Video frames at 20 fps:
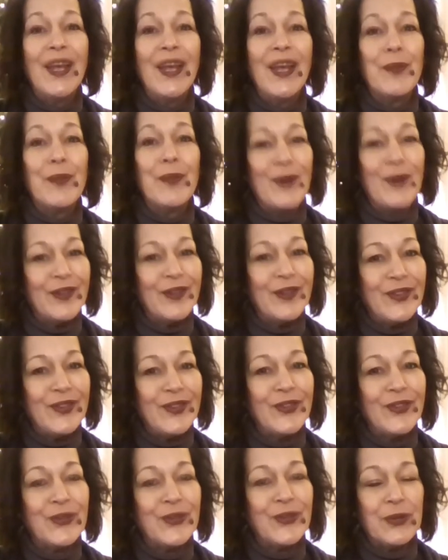Mars in
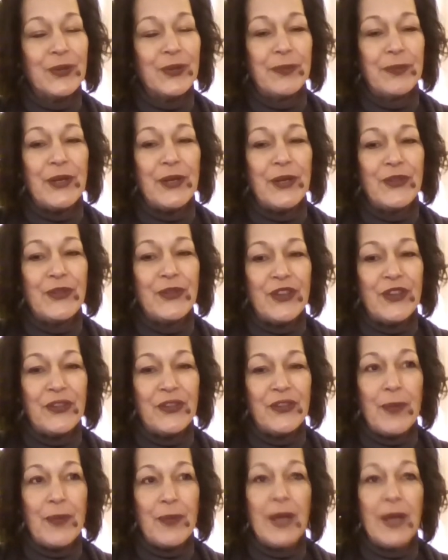Scorpio
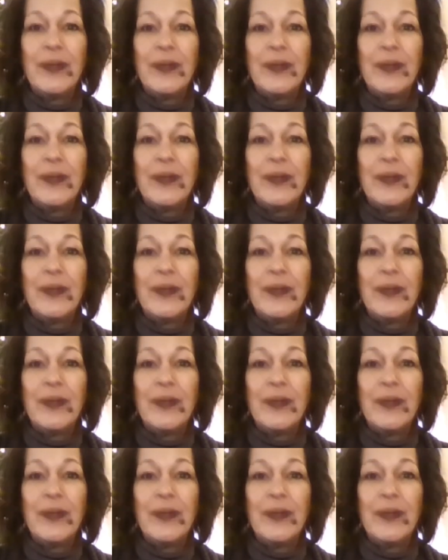just may,